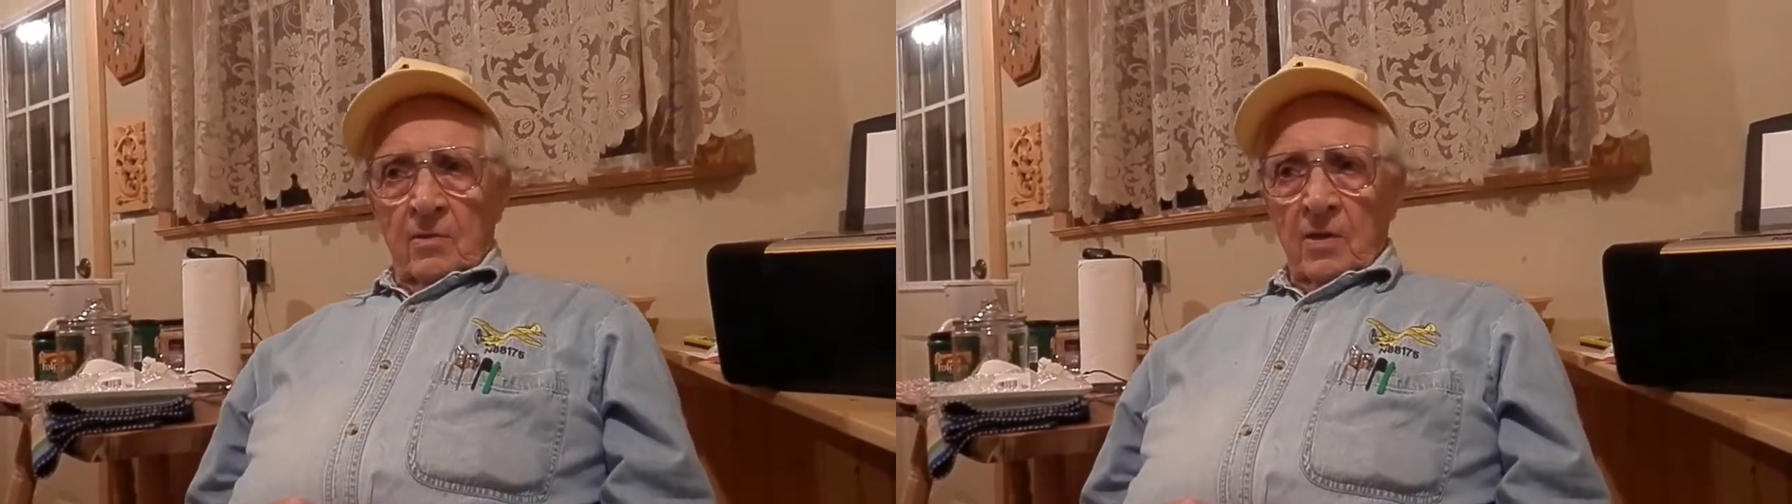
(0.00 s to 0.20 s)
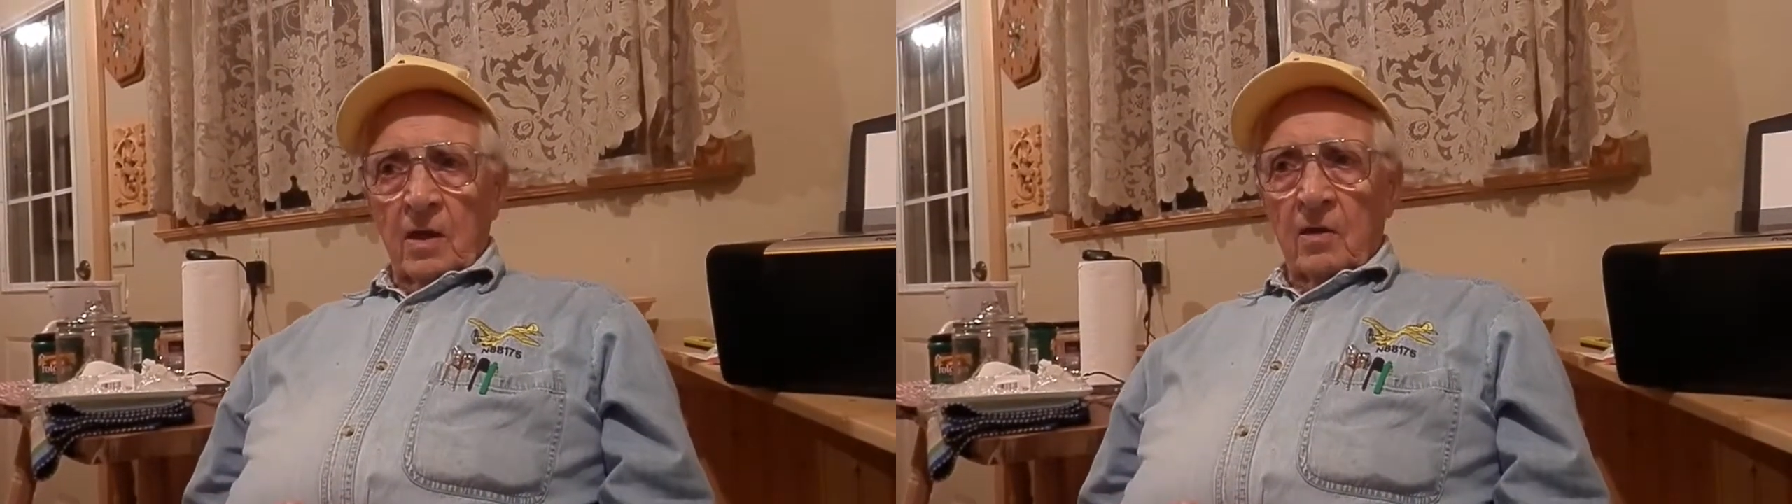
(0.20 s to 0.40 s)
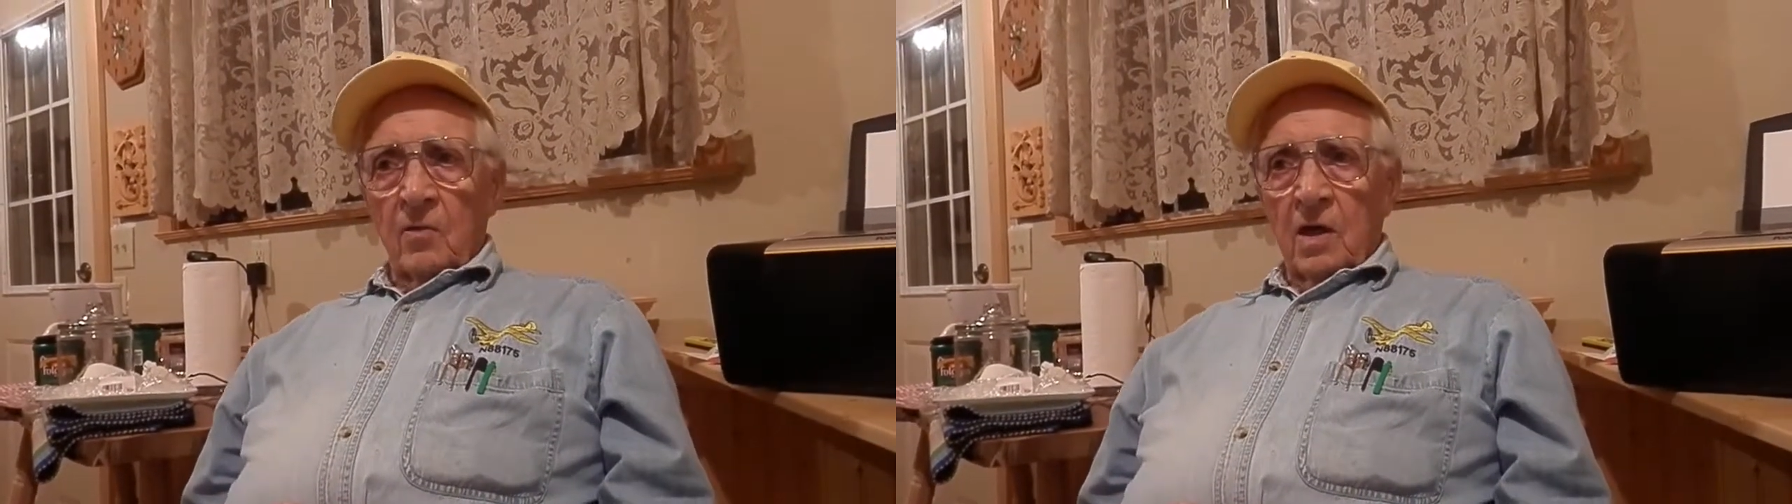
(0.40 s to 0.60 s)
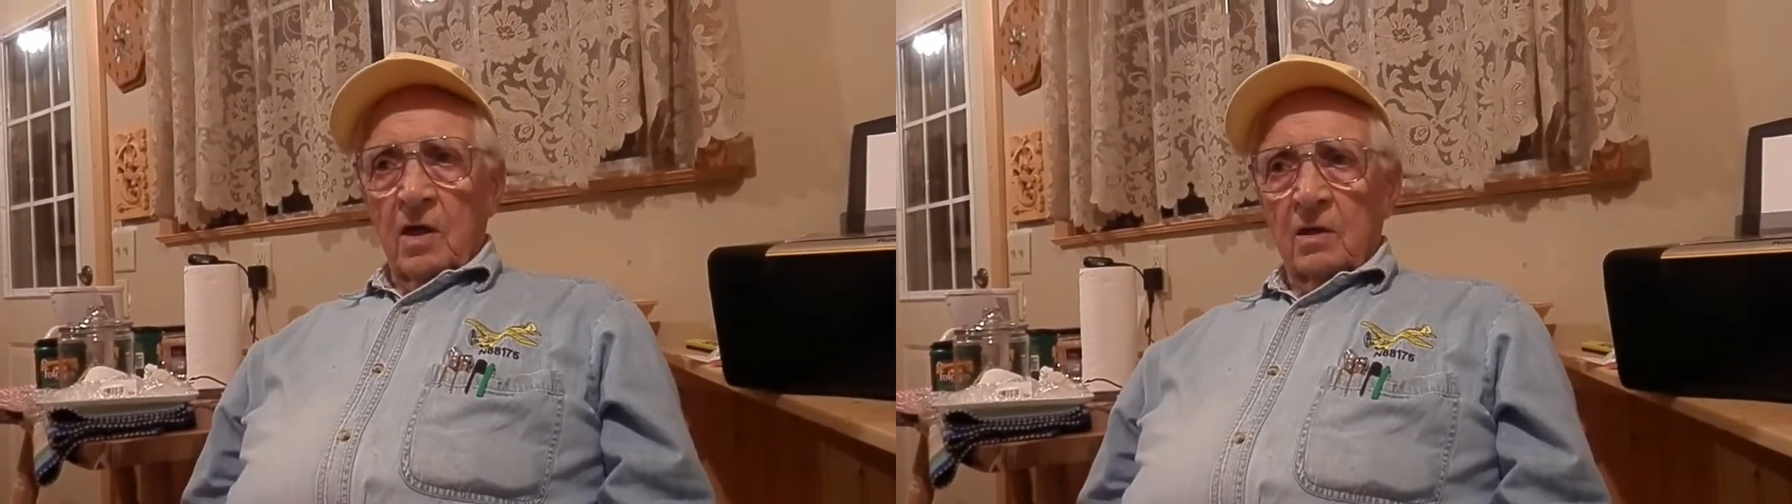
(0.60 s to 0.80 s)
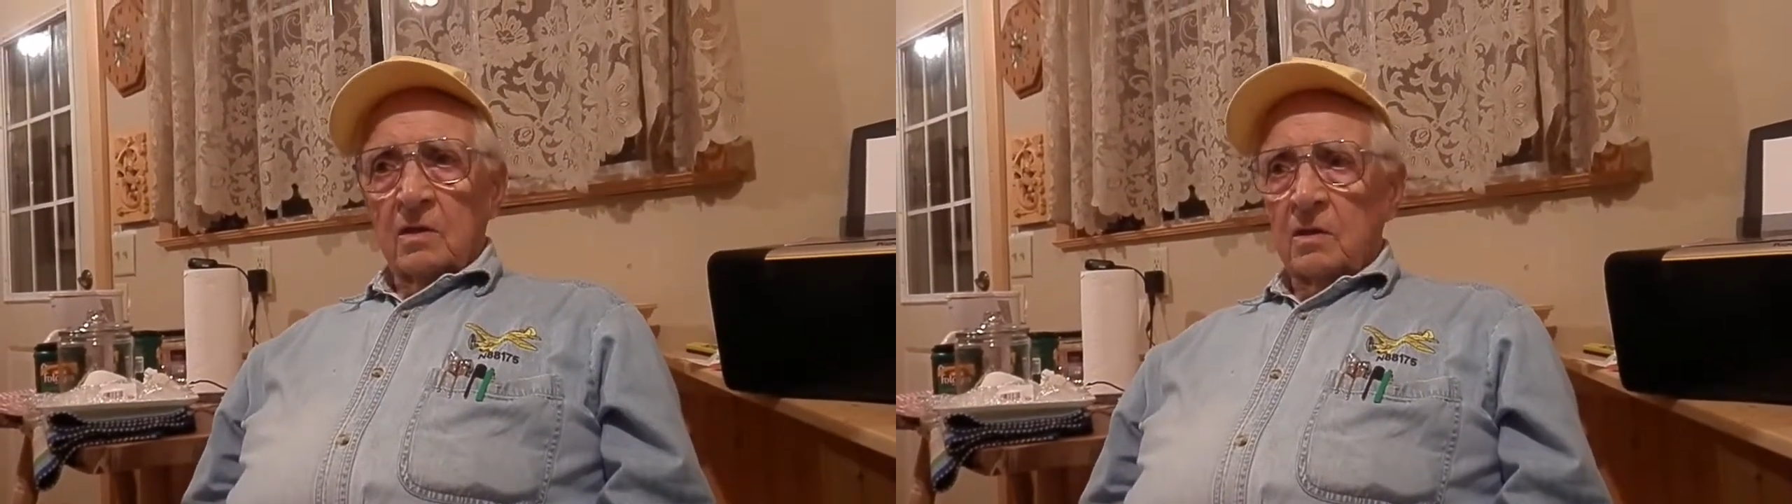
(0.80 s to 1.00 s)
thing
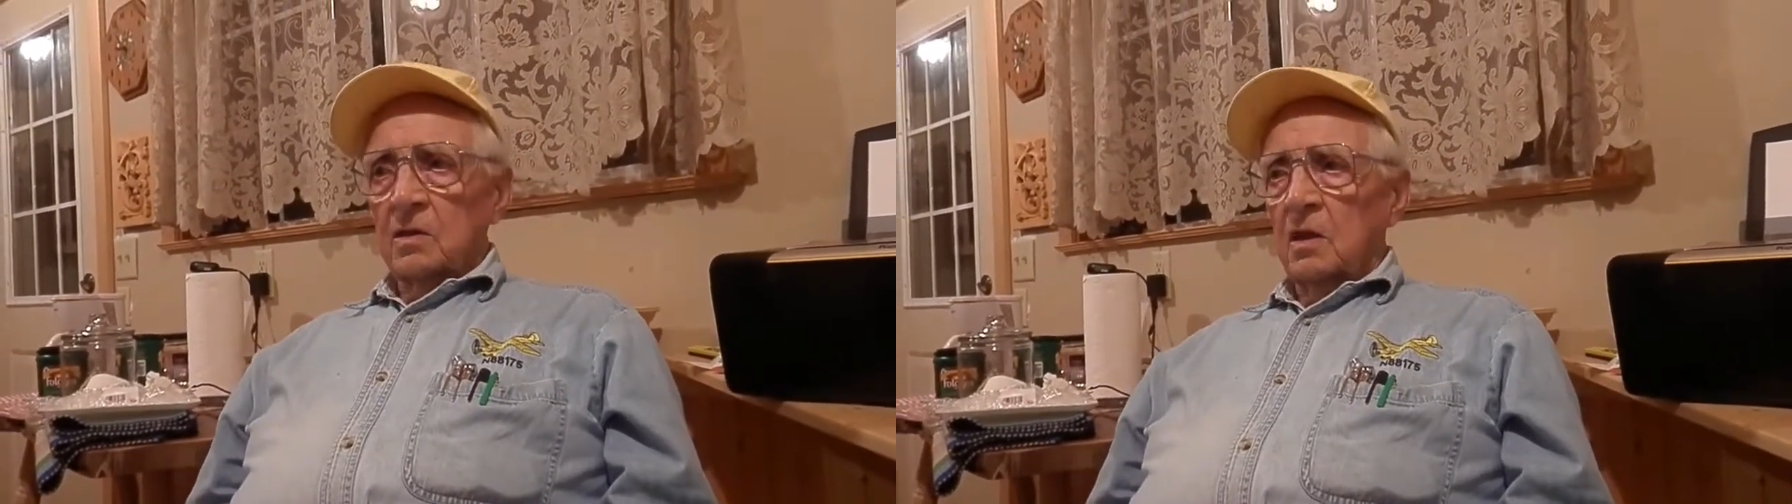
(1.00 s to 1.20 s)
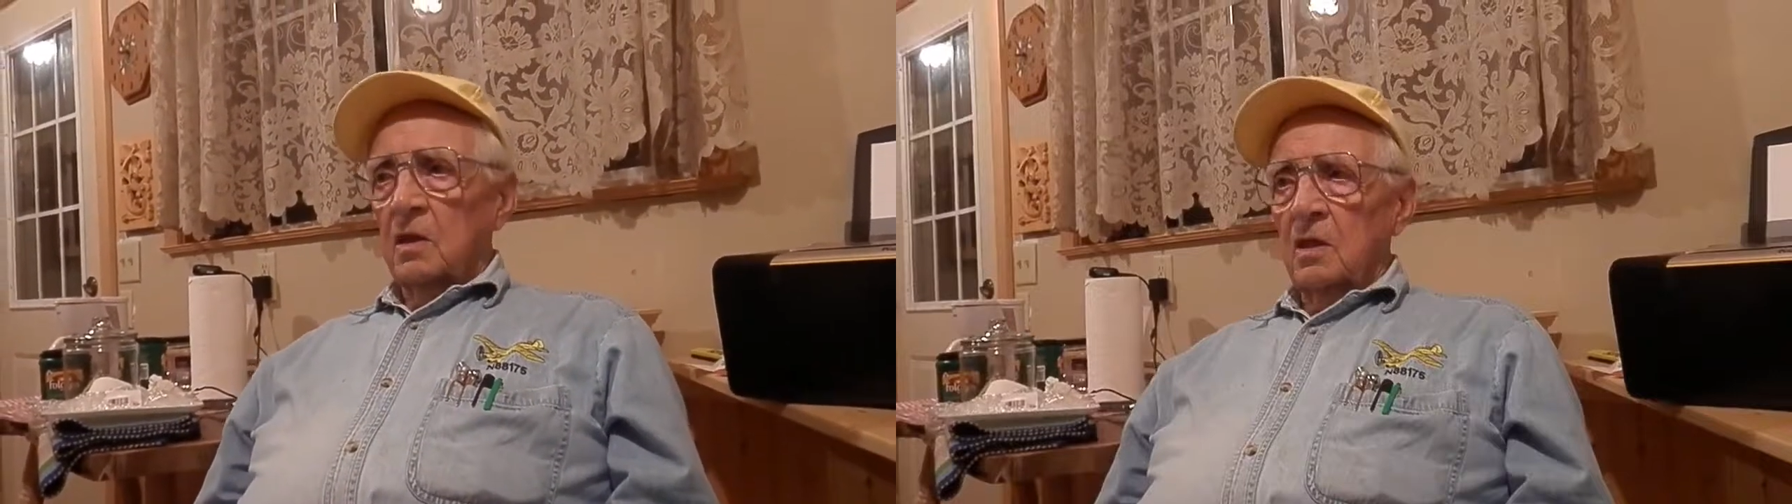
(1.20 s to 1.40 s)
was,